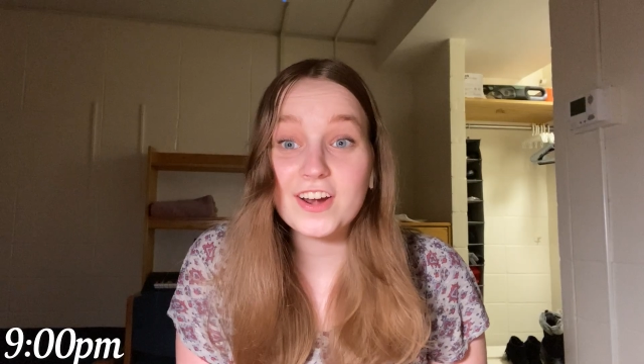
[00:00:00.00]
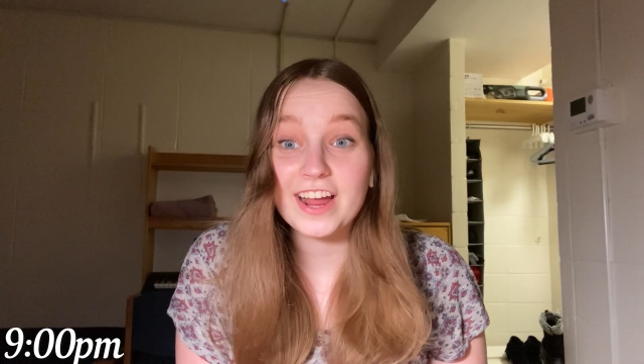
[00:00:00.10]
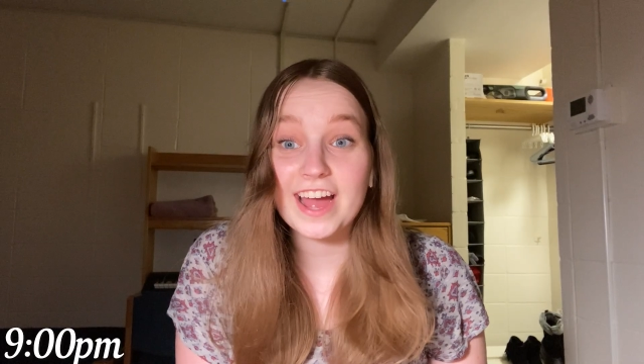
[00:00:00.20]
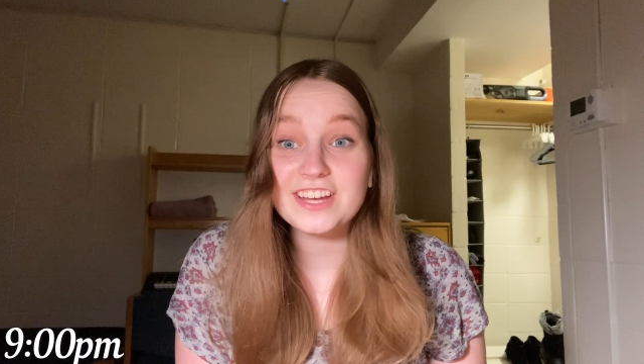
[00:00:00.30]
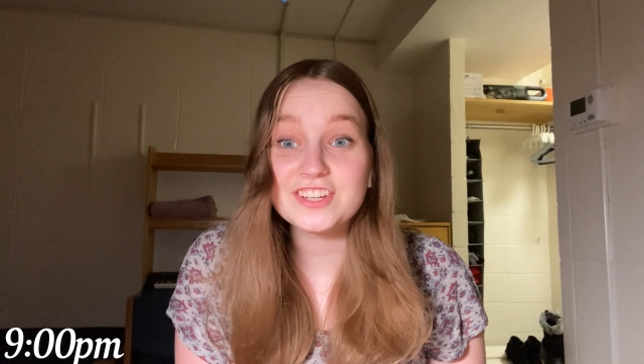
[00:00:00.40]
All
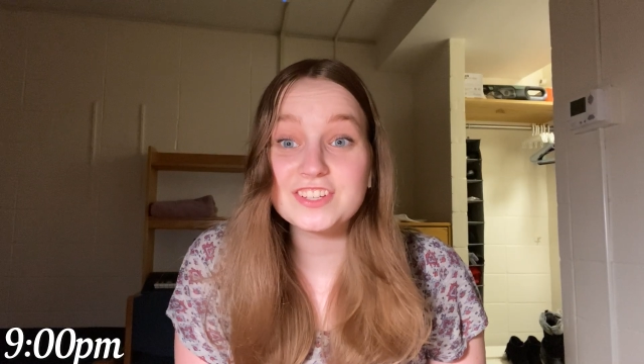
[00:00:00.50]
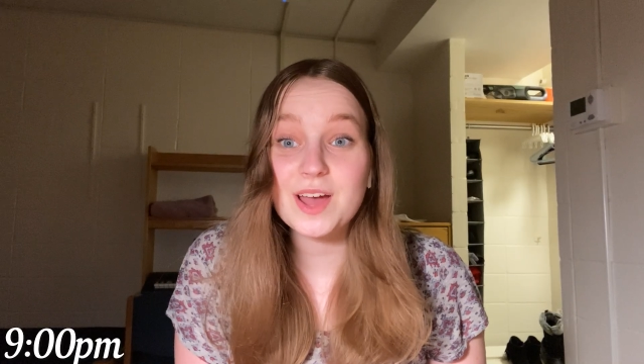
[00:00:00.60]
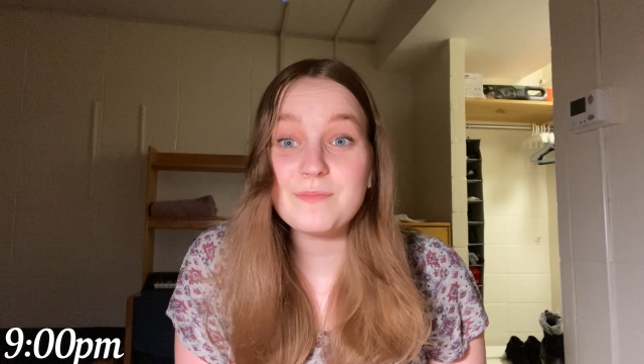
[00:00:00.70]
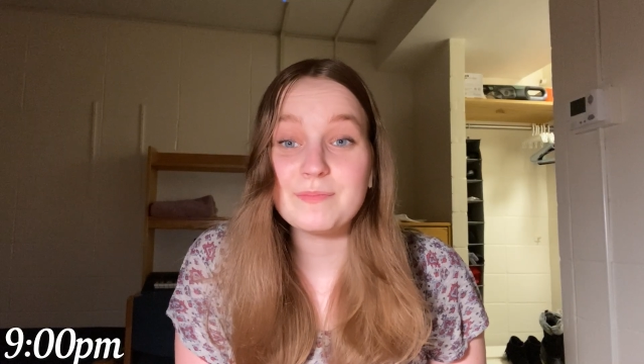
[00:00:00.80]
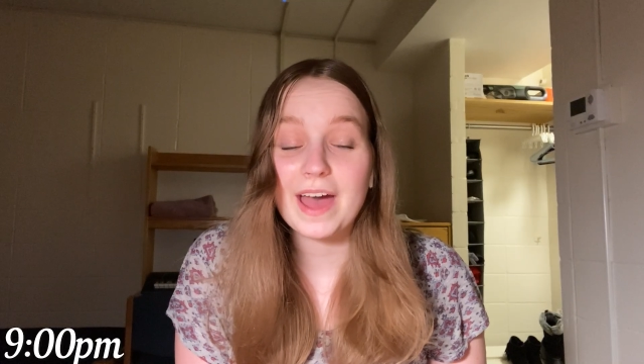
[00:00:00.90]
right, I just
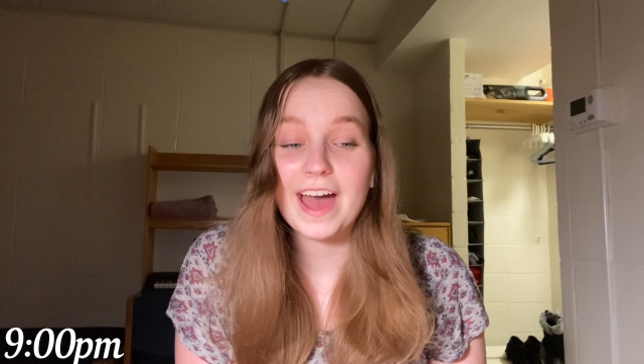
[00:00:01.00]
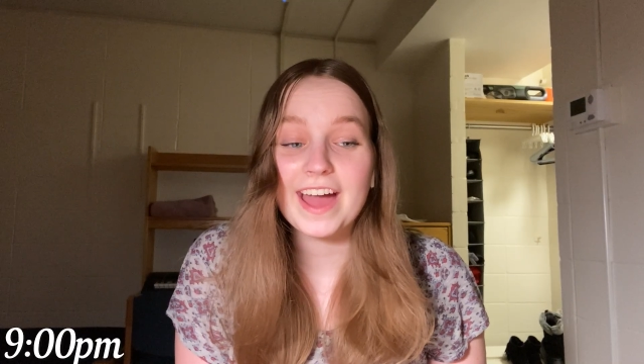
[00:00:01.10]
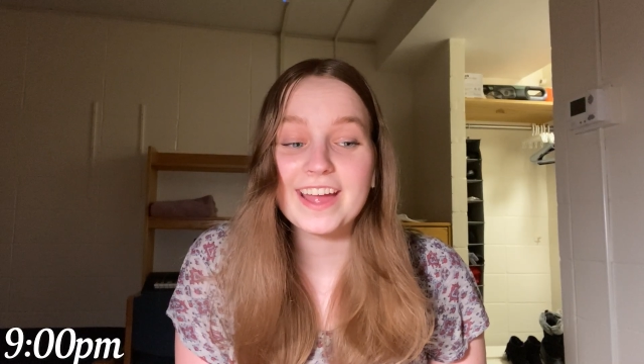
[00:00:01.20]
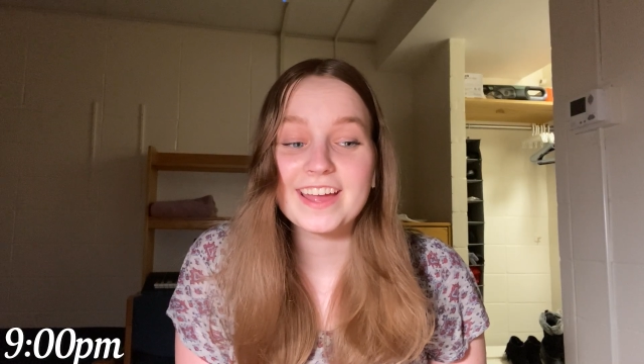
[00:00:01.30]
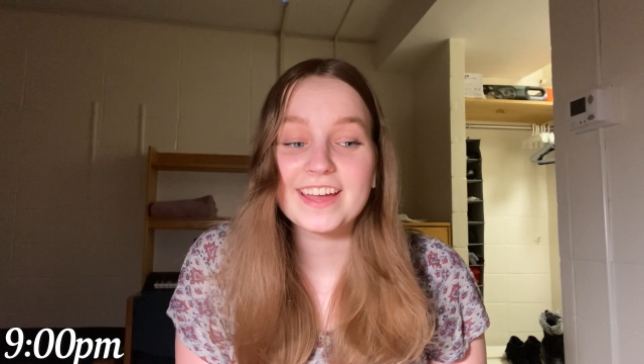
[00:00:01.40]
got
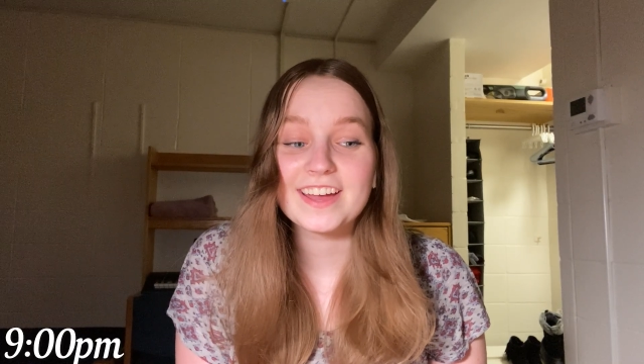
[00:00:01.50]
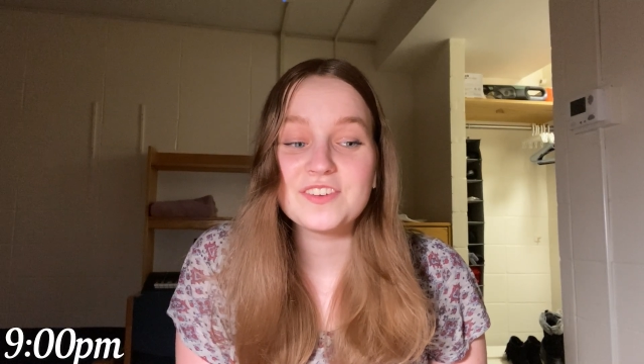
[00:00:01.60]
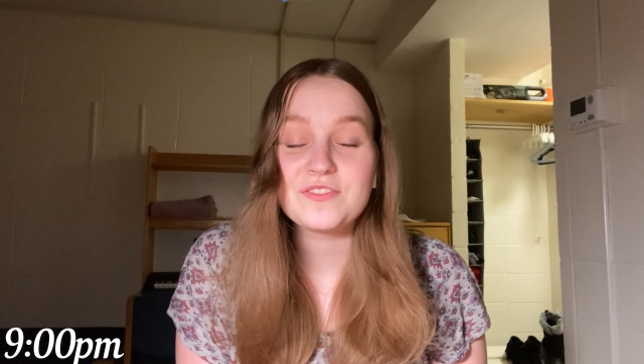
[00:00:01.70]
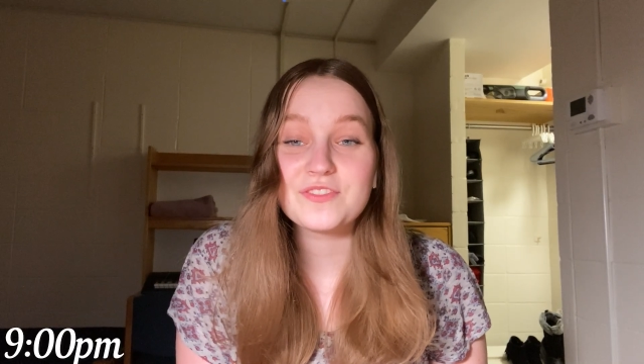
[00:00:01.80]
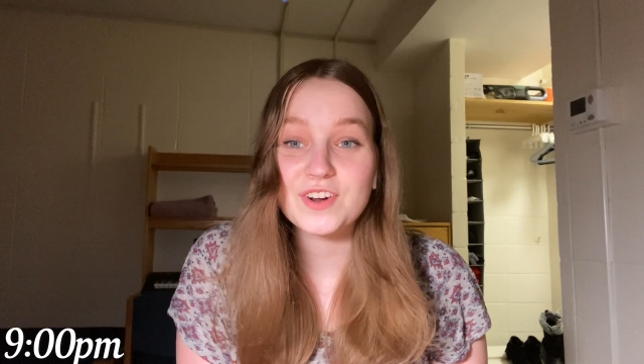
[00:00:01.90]
back
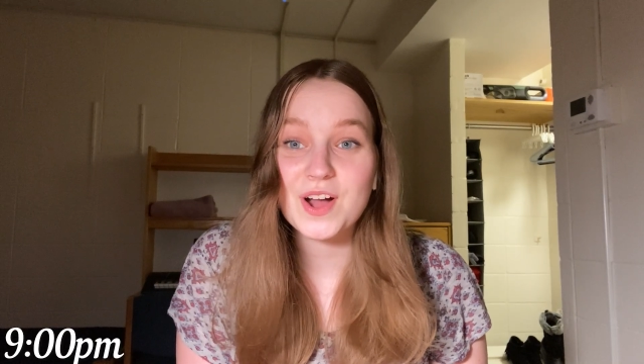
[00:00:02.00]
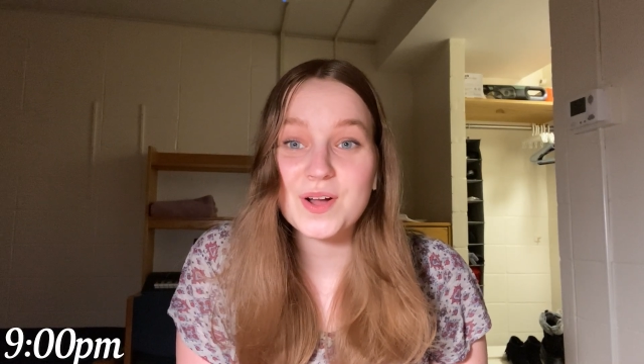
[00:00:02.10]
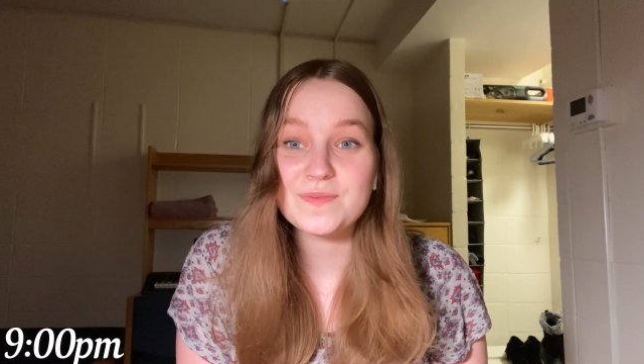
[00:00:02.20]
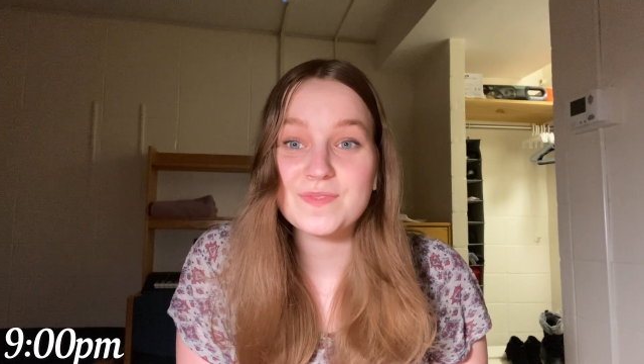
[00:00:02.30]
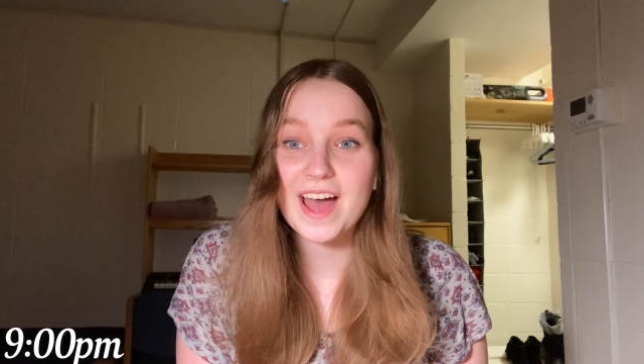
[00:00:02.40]

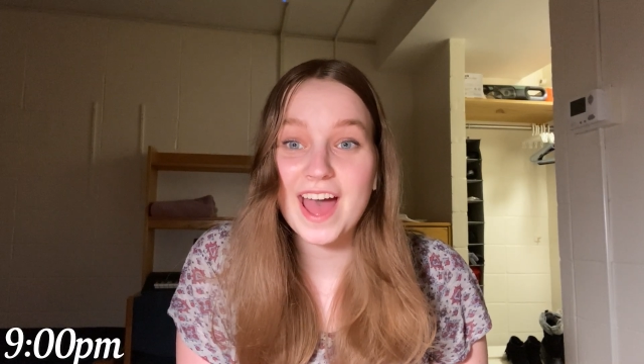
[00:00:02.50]
from